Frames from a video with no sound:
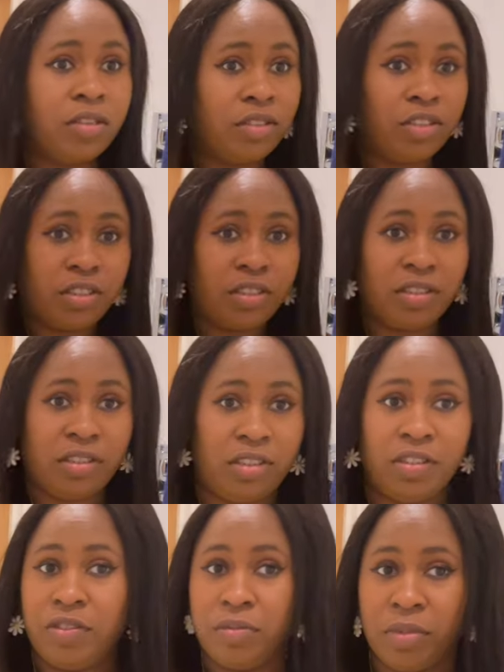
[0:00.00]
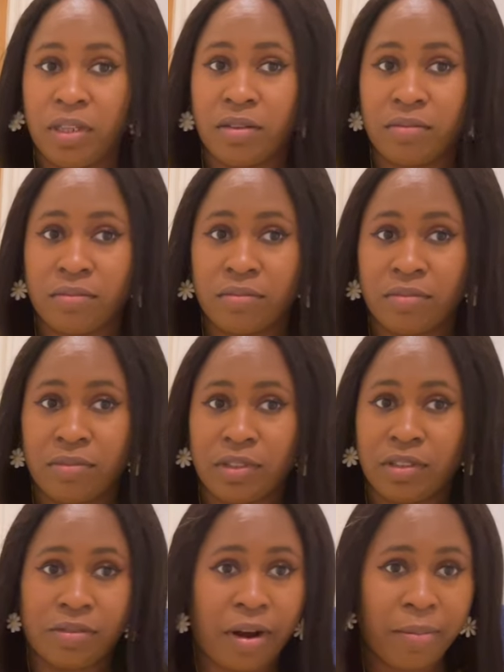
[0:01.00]
just giving me
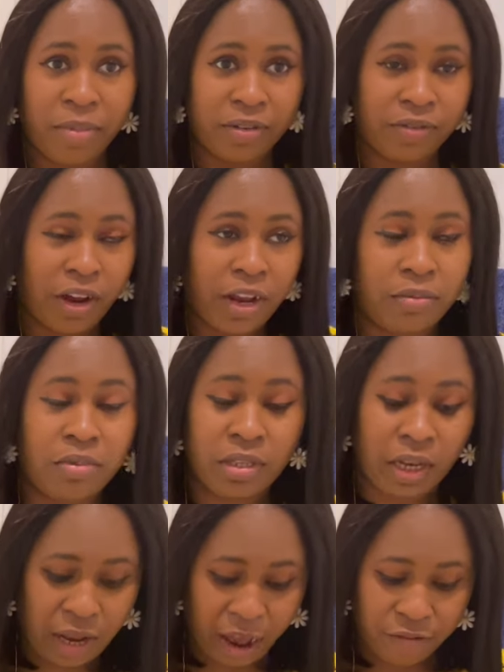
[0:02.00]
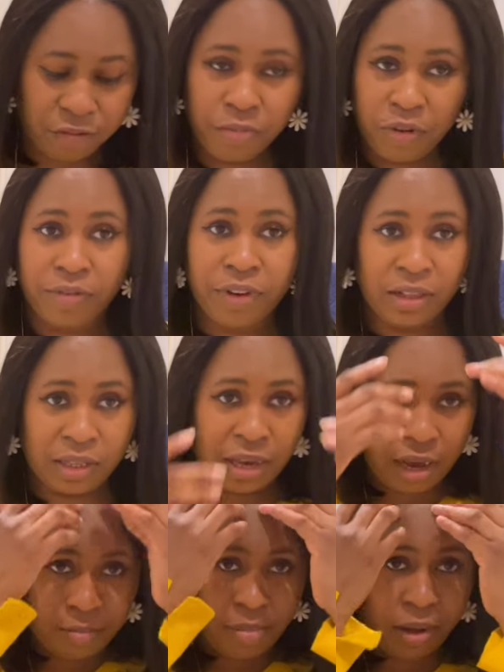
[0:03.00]
grandma vibes. Like, I would prefer the
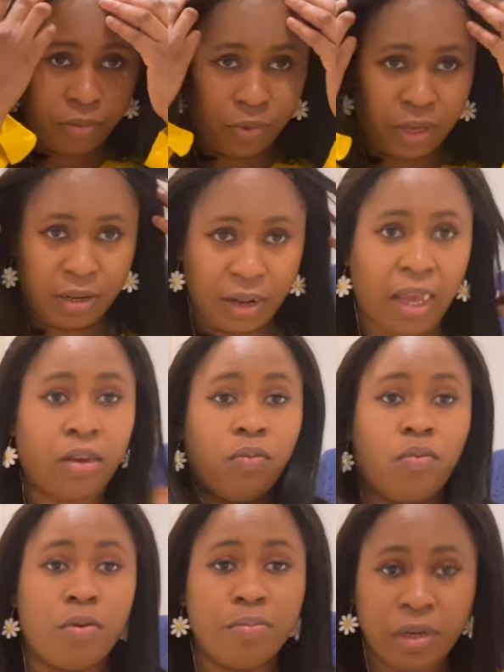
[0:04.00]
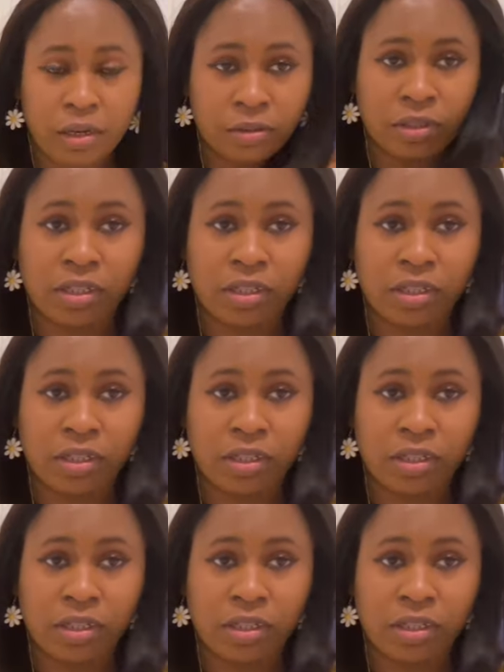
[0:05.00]
hairband wig like 1 million